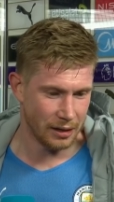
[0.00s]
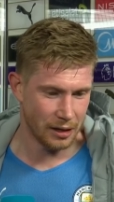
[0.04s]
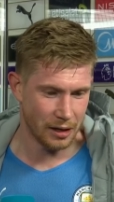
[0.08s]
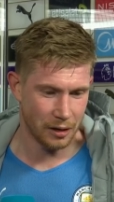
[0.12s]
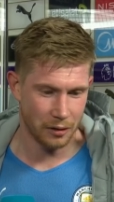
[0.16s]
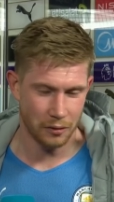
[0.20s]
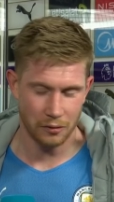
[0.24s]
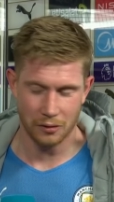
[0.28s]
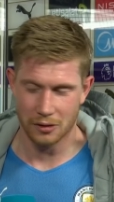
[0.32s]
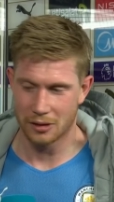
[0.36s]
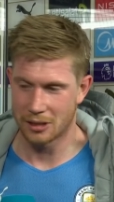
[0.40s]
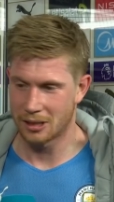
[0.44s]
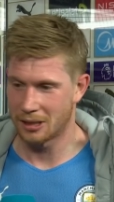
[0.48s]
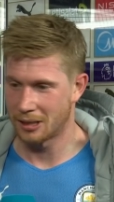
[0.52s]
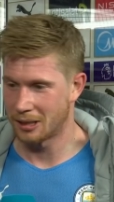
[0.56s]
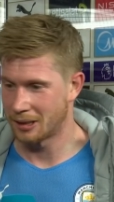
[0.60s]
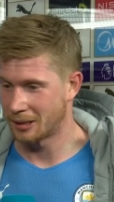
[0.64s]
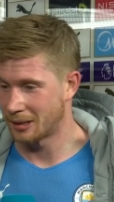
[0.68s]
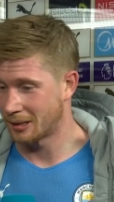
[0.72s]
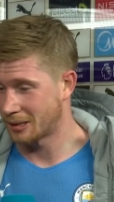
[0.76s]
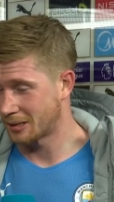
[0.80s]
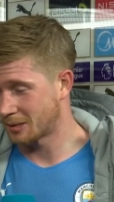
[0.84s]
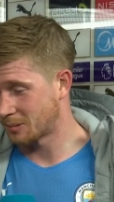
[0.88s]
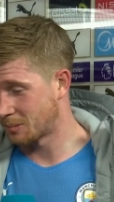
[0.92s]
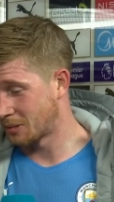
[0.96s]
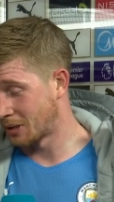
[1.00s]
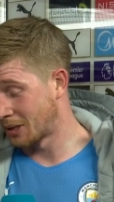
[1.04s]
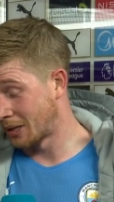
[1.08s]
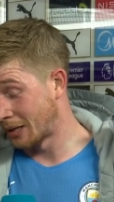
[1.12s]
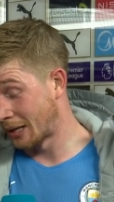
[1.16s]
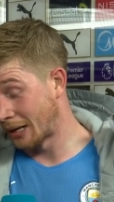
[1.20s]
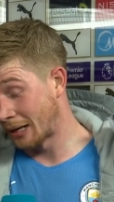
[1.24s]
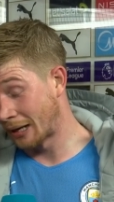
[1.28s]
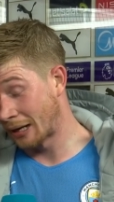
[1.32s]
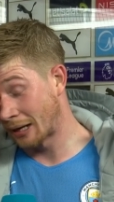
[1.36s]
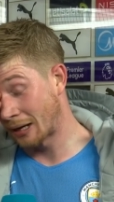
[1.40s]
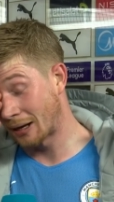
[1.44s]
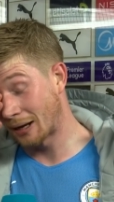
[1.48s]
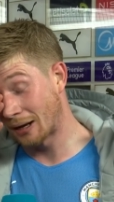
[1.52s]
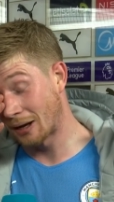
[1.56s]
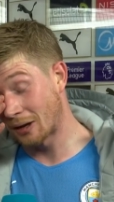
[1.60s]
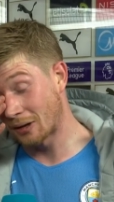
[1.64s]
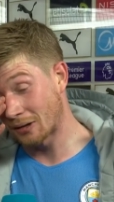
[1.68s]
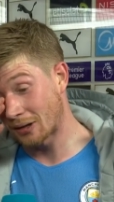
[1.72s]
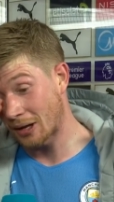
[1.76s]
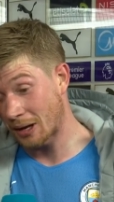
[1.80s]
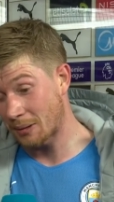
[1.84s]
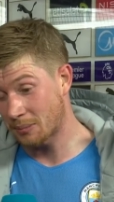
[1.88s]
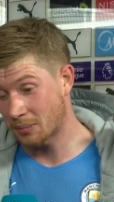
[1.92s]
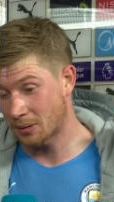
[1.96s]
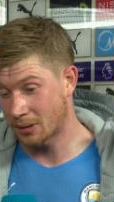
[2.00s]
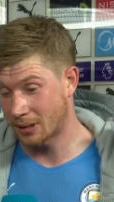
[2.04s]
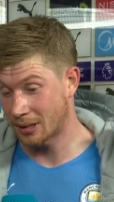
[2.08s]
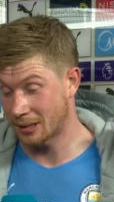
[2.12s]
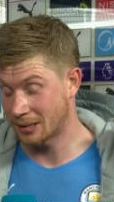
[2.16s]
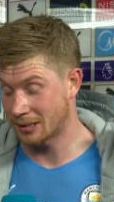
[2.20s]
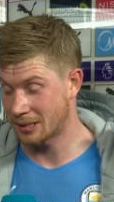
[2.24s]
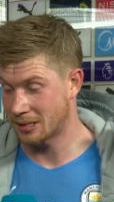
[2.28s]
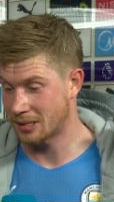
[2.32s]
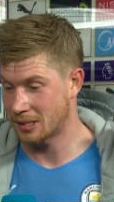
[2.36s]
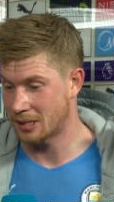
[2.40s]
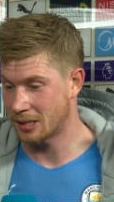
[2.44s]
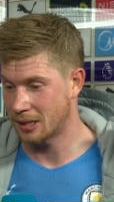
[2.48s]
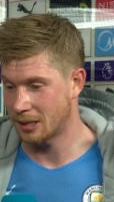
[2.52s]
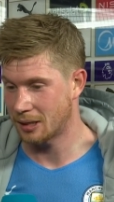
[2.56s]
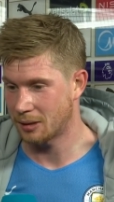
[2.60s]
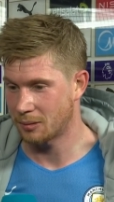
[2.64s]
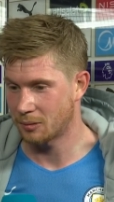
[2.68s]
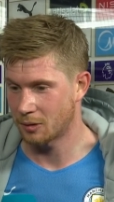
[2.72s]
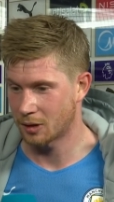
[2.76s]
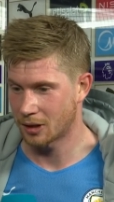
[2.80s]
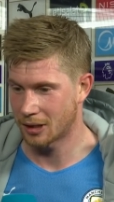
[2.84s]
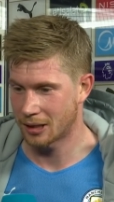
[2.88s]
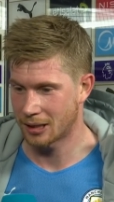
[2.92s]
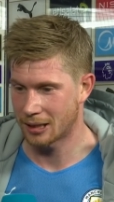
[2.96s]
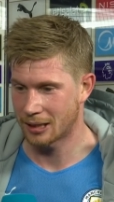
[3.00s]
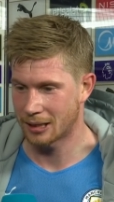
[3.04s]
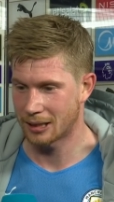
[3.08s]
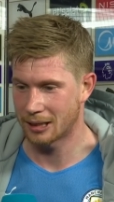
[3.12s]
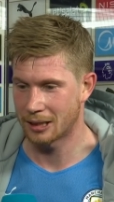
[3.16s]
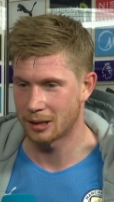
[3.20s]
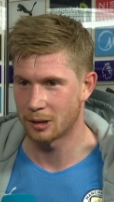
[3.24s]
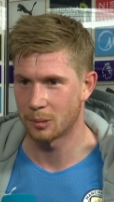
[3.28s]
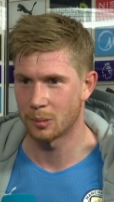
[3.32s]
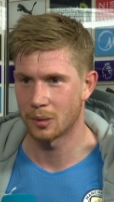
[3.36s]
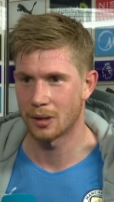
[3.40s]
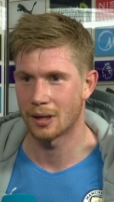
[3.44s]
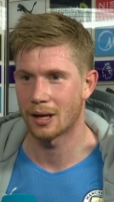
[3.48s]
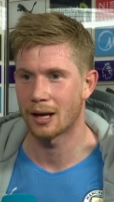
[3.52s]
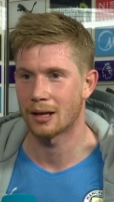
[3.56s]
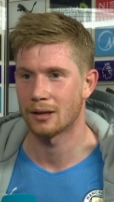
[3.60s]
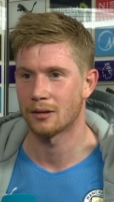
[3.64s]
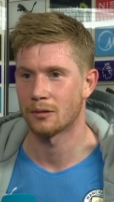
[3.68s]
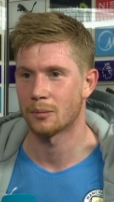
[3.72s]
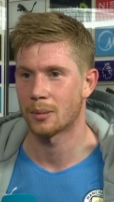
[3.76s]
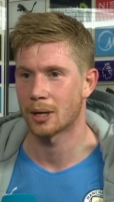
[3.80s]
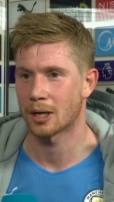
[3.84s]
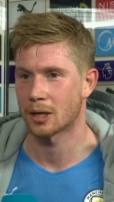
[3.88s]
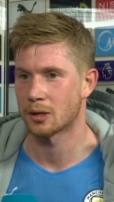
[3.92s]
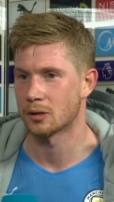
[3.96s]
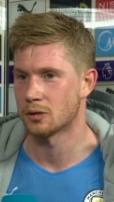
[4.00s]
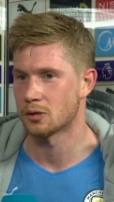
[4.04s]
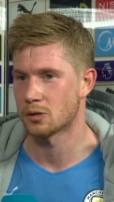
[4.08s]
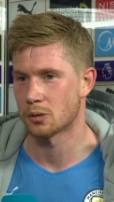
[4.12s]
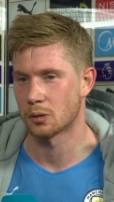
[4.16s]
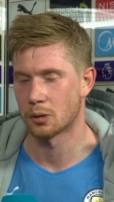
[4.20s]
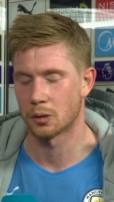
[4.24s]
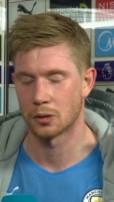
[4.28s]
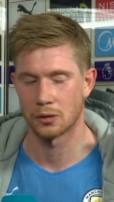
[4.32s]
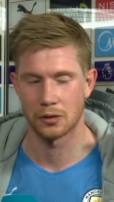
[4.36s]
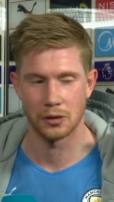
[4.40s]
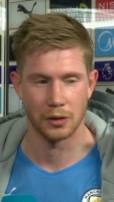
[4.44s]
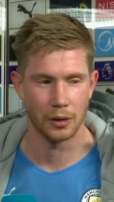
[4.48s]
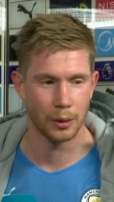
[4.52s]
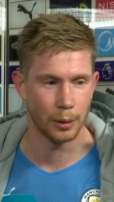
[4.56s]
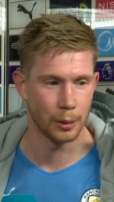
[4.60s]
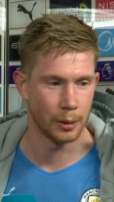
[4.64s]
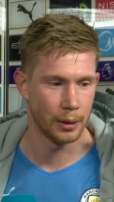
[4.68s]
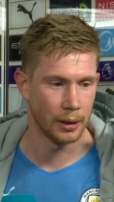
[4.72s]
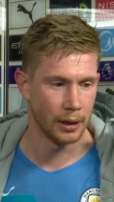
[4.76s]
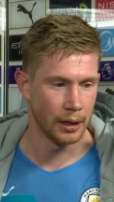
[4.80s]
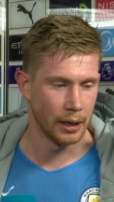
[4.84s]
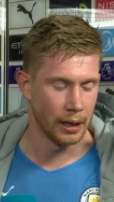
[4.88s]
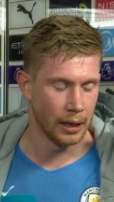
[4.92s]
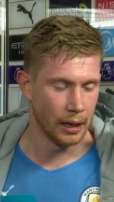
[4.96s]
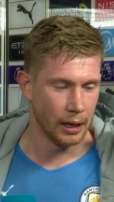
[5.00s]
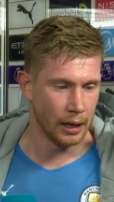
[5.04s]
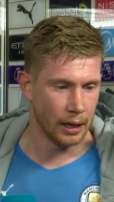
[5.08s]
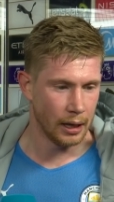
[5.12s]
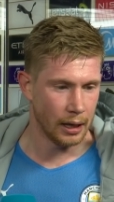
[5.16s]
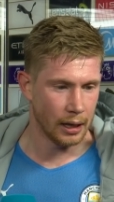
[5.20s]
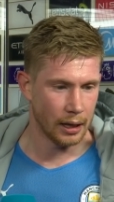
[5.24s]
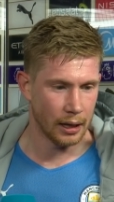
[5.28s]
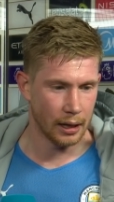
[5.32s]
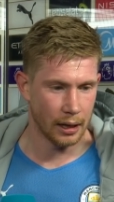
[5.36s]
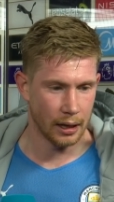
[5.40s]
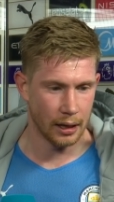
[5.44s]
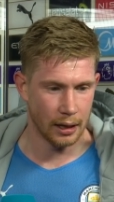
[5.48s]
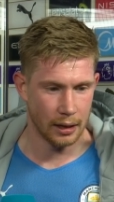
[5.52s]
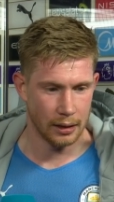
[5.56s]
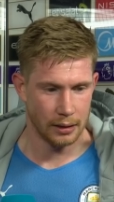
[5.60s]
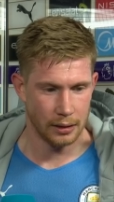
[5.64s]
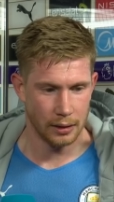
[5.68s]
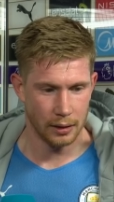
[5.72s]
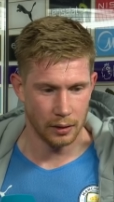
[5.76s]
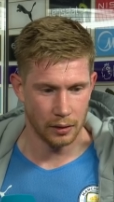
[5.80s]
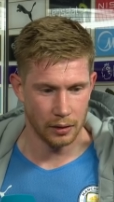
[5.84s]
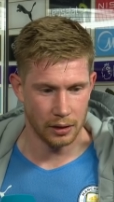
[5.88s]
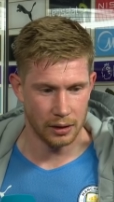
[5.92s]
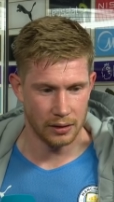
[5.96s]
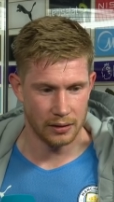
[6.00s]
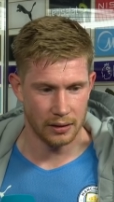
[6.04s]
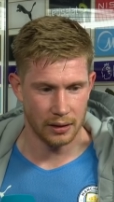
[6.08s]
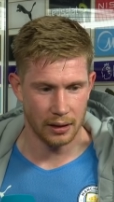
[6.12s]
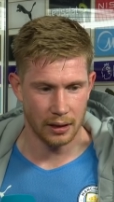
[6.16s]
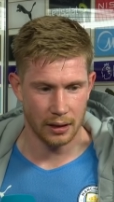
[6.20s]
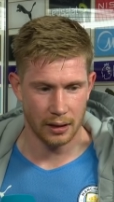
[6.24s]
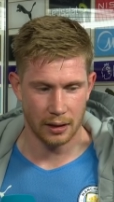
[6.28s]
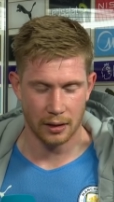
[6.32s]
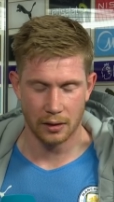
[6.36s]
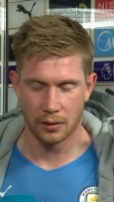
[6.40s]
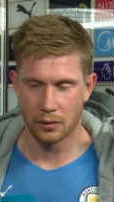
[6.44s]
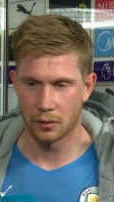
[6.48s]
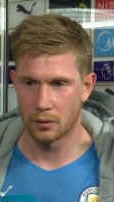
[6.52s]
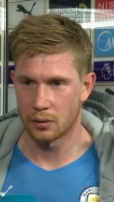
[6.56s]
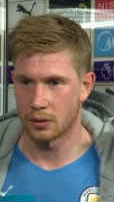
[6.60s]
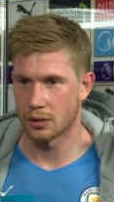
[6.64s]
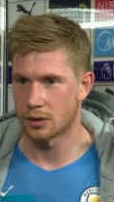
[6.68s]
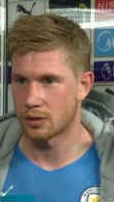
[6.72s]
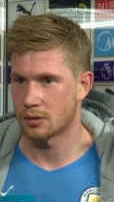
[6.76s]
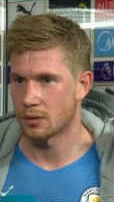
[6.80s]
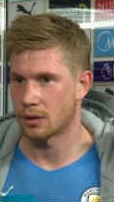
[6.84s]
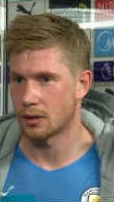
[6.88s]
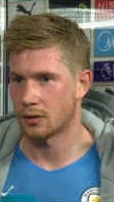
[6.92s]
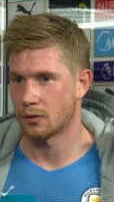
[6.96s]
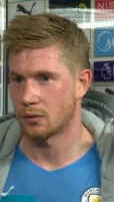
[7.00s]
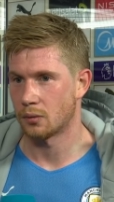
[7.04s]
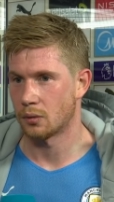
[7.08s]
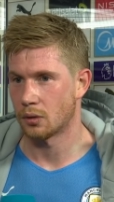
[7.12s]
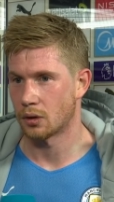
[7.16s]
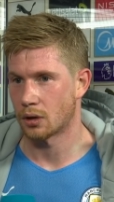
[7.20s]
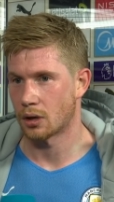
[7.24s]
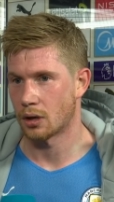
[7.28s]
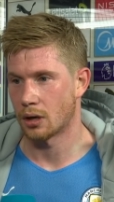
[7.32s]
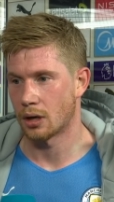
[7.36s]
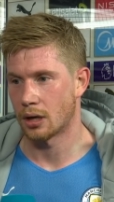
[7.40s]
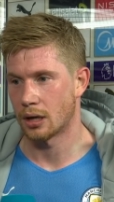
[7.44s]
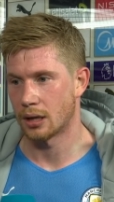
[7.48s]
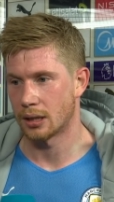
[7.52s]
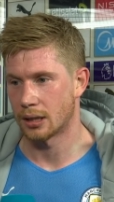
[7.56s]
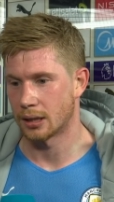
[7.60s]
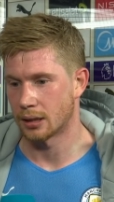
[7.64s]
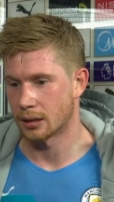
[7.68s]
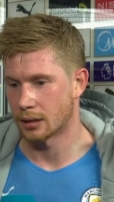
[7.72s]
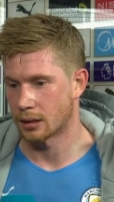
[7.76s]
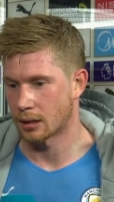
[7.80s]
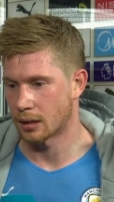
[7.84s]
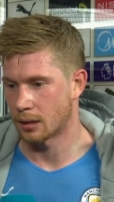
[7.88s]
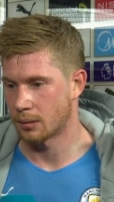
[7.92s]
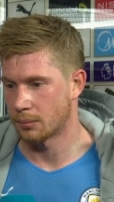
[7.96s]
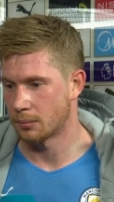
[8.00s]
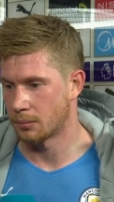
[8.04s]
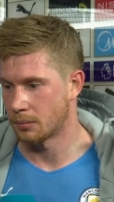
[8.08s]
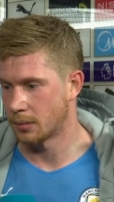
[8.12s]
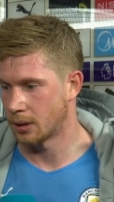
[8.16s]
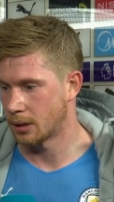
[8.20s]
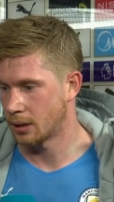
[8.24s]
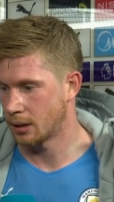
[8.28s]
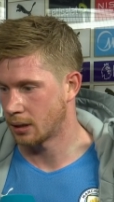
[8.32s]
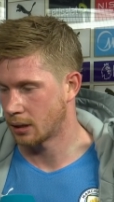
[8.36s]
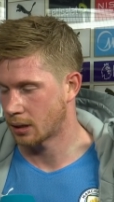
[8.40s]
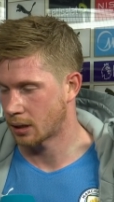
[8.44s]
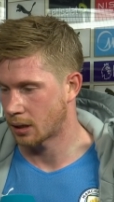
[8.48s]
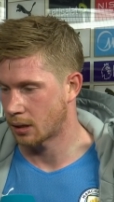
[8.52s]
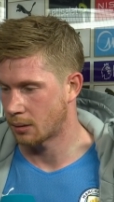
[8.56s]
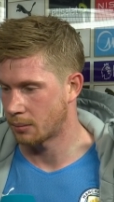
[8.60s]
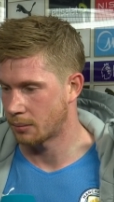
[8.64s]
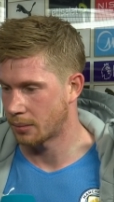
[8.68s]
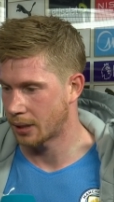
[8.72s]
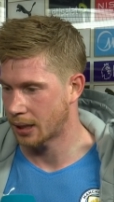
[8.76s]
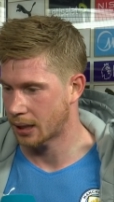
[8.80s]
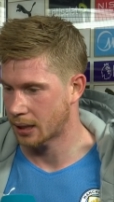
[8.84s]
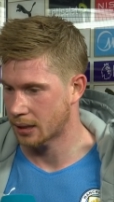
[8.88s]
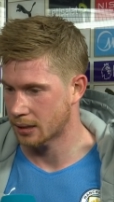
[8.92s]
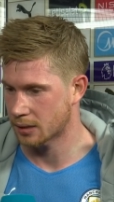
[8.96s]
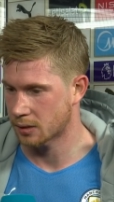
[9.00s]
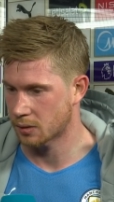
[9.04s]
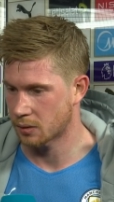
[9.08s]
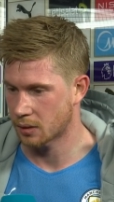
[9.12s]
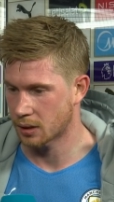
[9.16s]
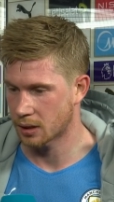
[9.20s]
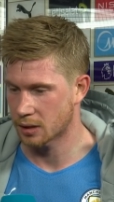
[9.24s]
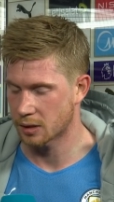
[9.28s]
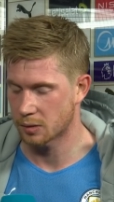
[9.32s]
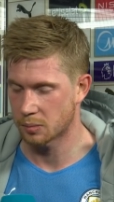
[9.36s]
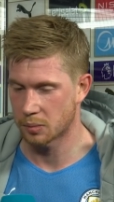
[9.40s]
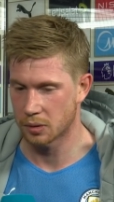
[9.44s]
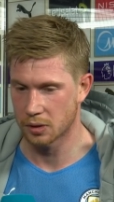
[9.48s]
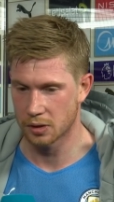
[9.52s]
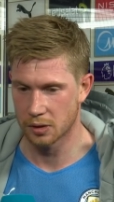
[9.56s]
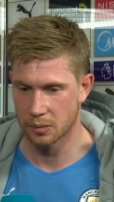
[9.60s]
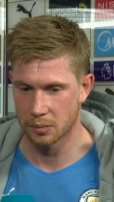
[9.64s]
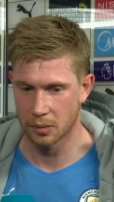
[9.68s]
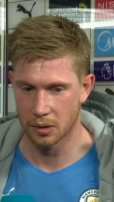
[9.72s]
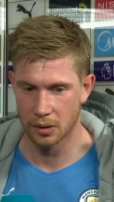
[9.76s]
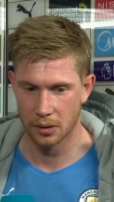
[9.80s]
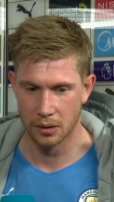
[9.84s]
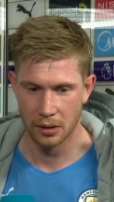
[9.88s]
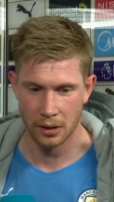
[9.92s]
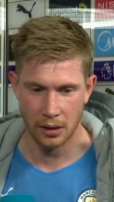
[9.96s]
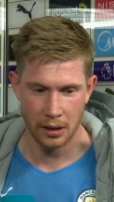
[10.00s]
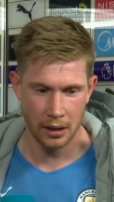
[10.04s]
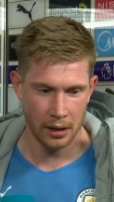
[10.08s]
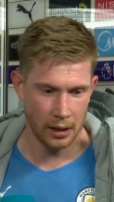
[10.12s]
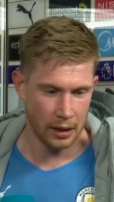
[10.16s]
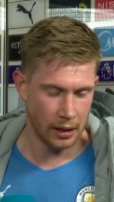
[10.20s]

Yeah, obviously there's been a lot happening this year, but a little bit out of my control. So the only thing I can do is try to work hard and come back as quick as possible.